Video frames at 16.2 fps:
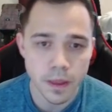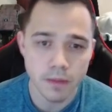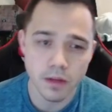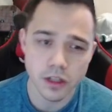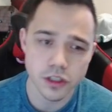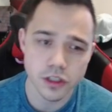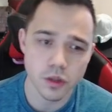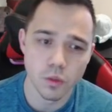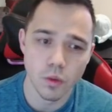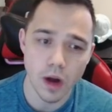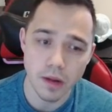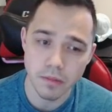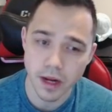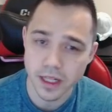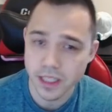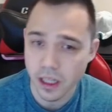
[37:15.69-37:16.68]
Not sure why
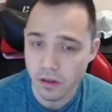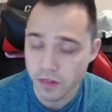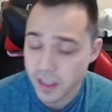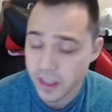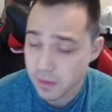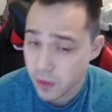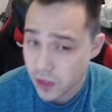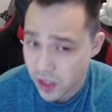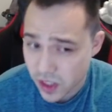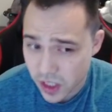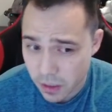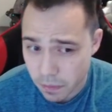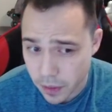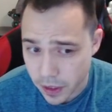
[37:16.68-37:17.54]
my Talonflame loses CMP.